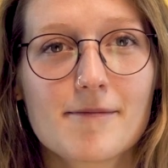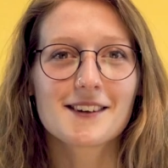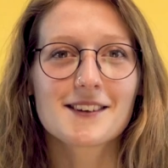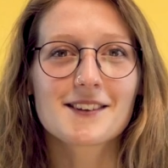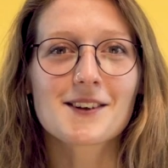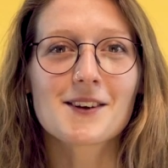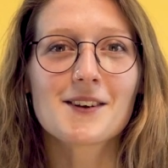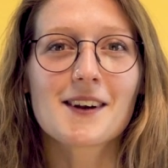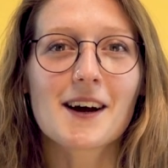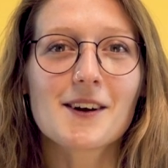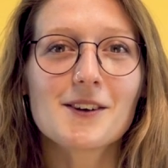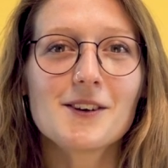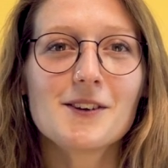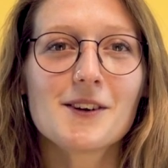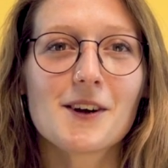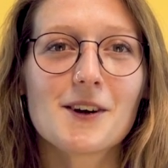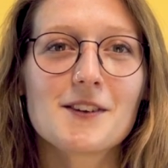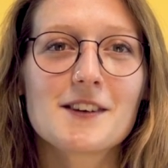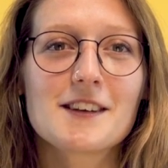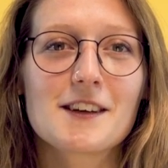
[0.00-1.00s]
So now you
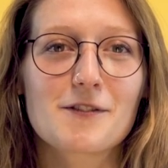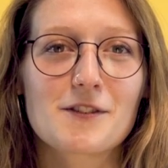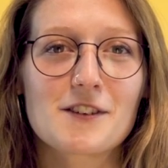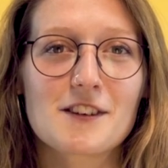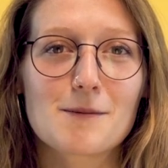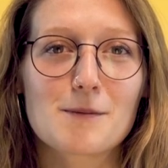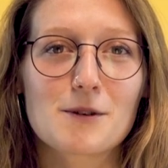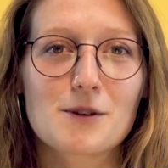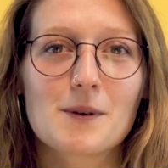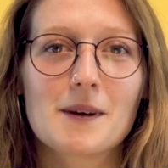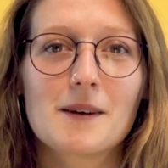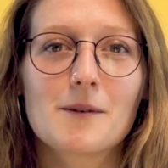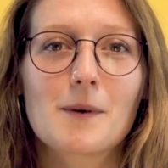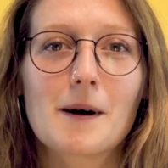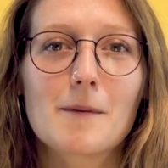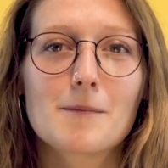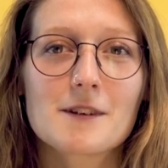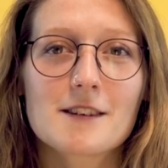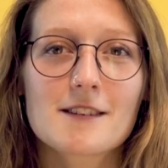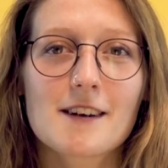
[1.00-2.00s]
know the difference between
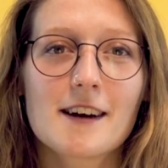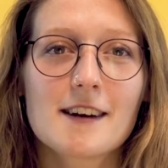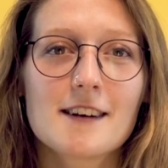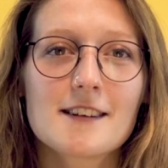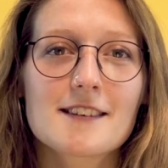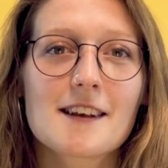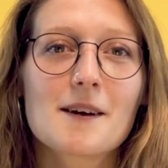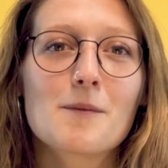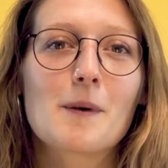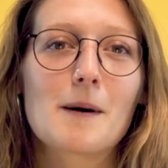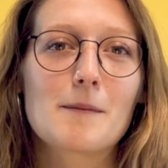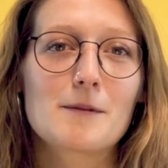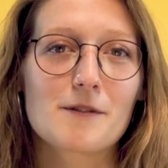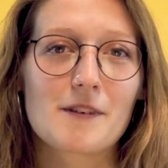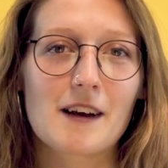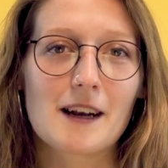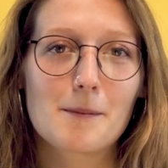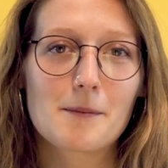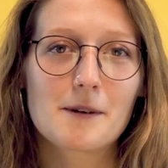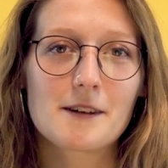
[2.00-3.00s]
web designers and web
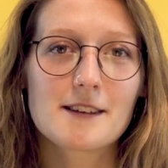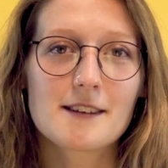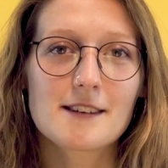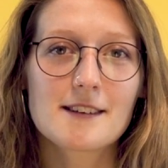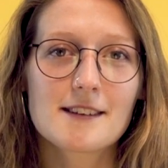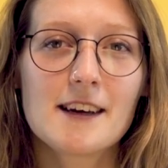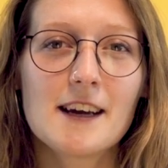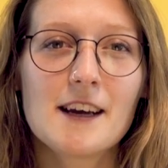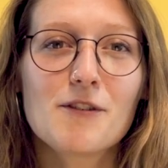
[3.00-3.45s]
developers.